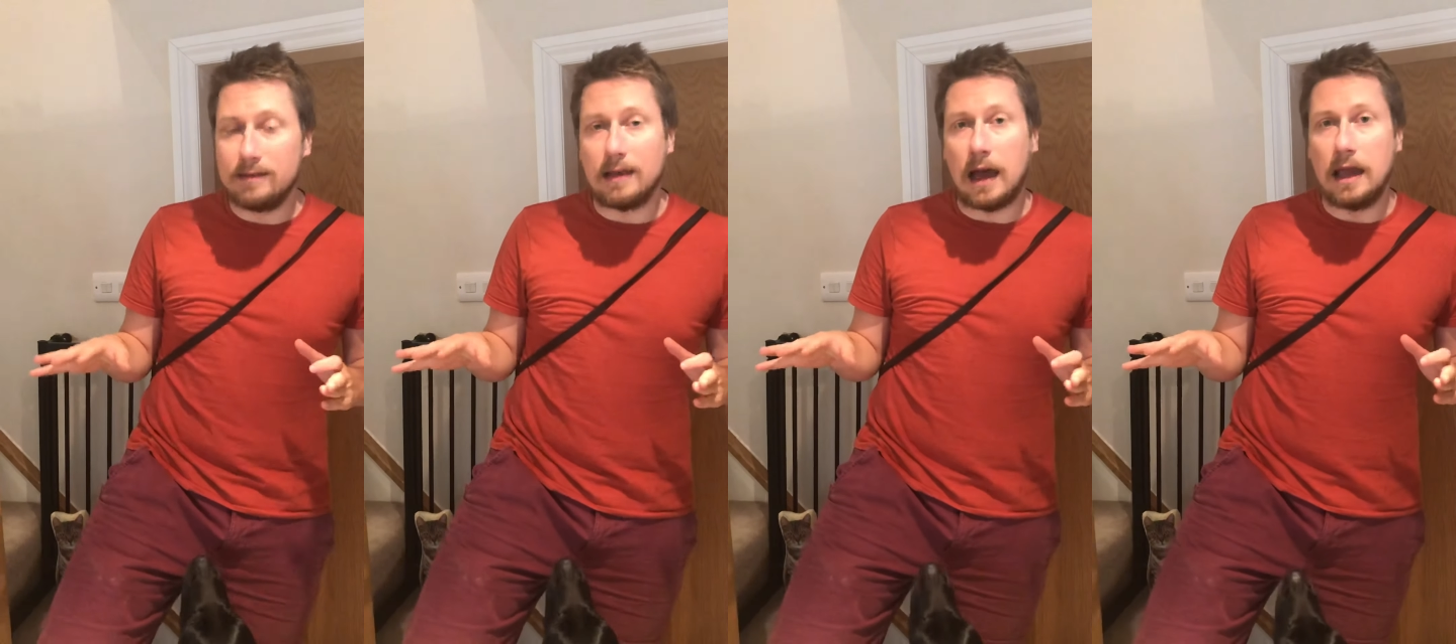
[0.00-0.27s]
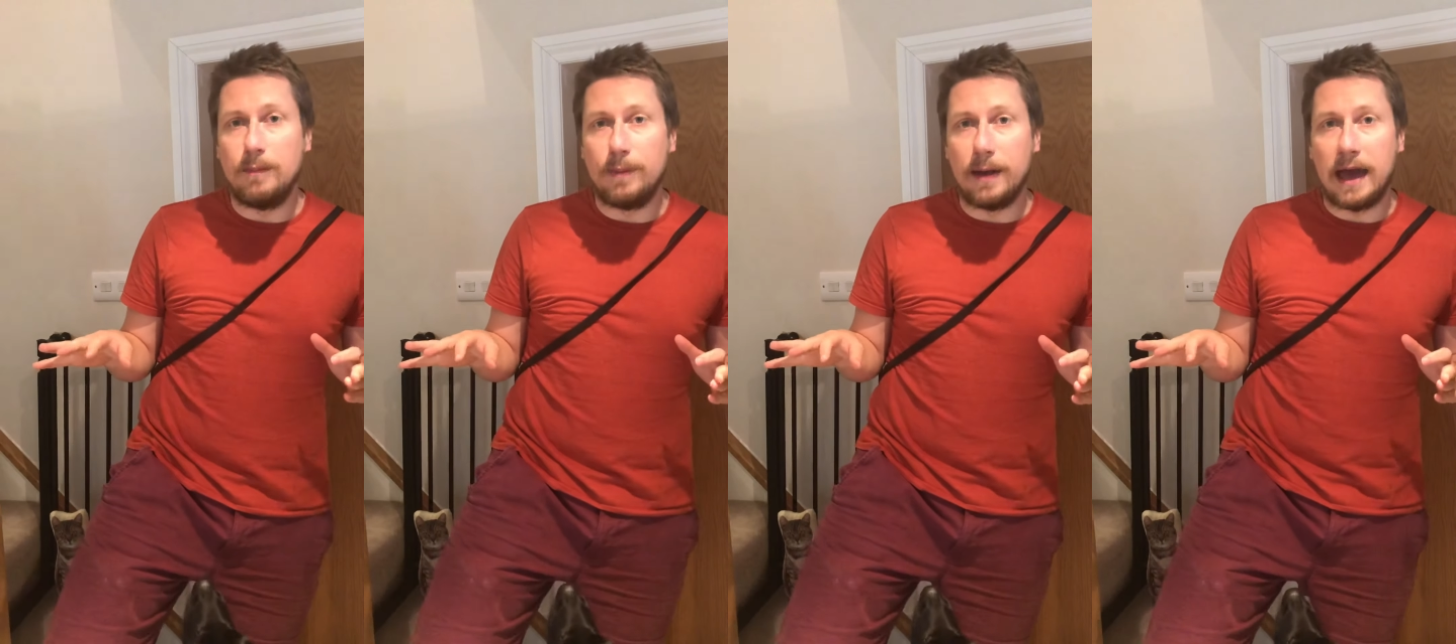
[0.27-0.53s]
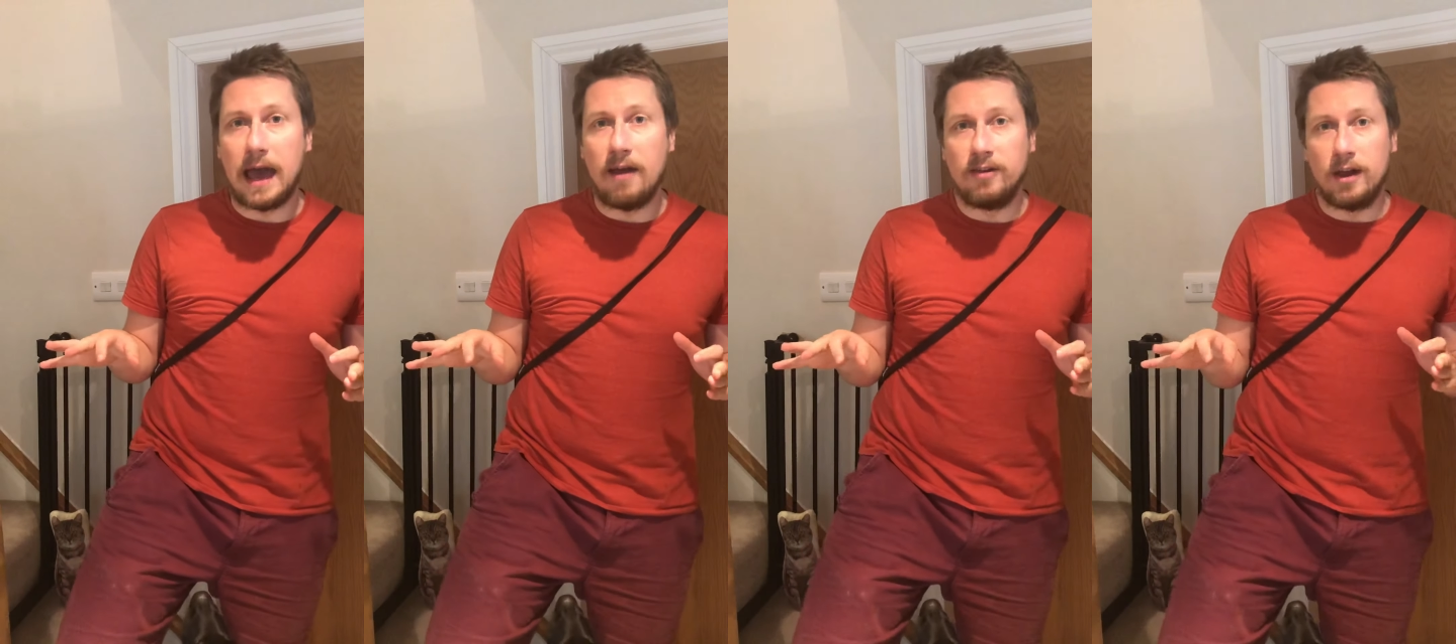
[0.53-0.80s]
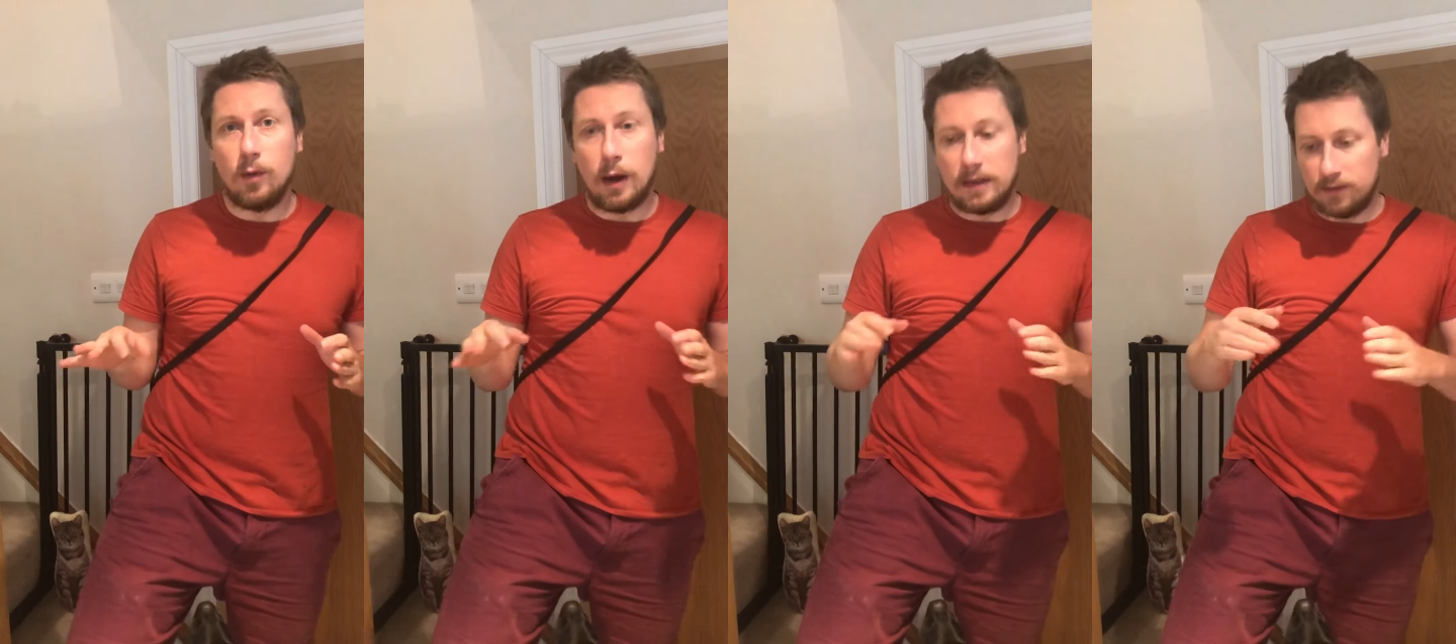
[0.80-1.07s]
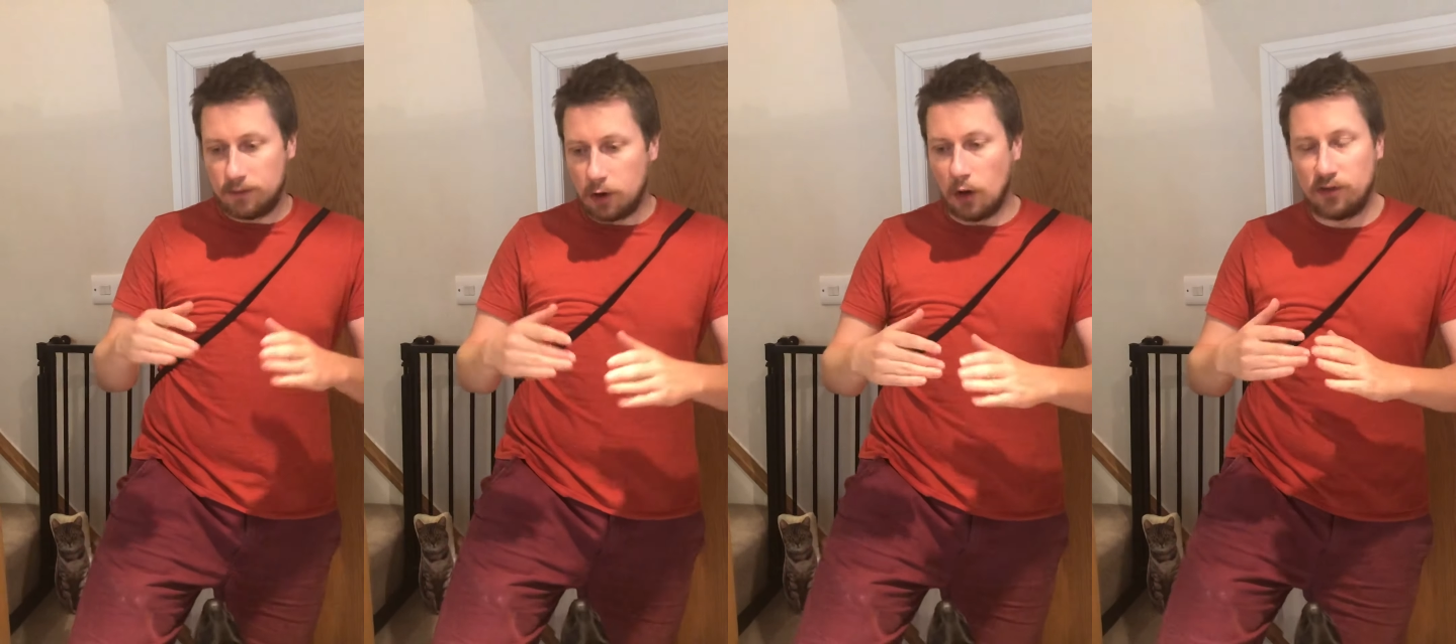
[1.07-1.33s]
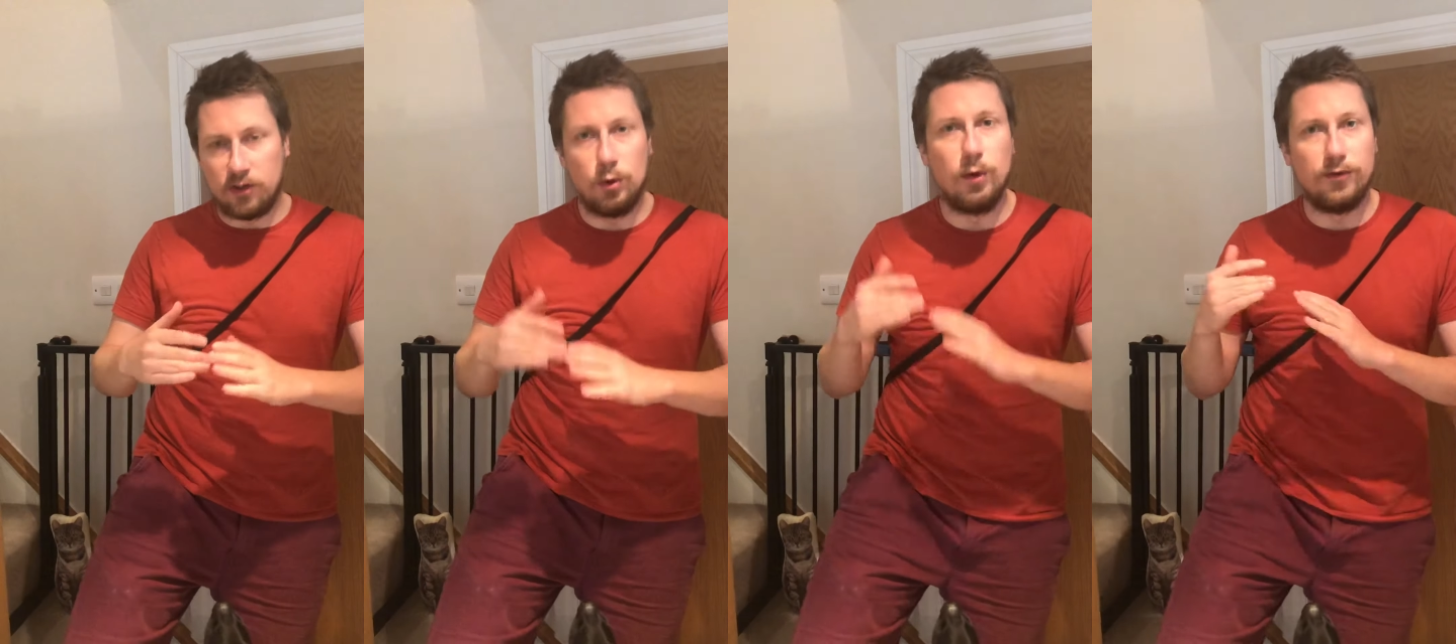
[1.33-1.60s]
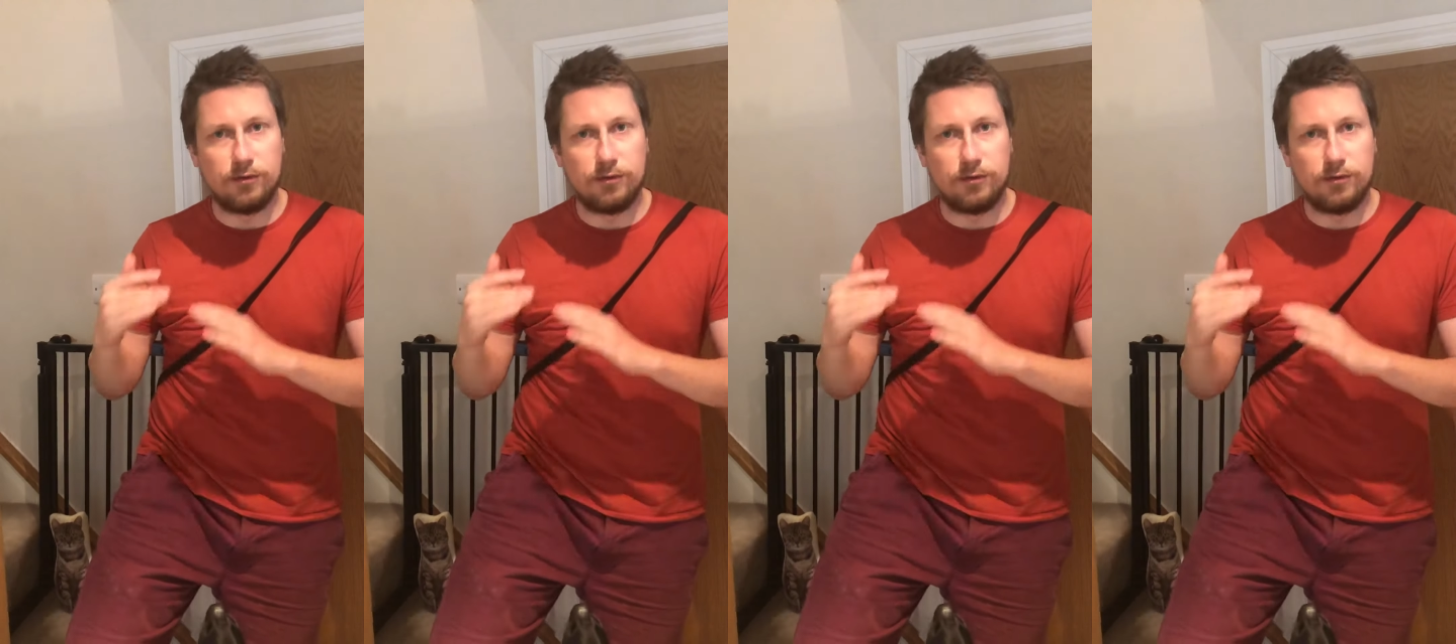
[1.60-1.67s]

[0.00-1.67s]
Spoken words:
type area where they've got 2 or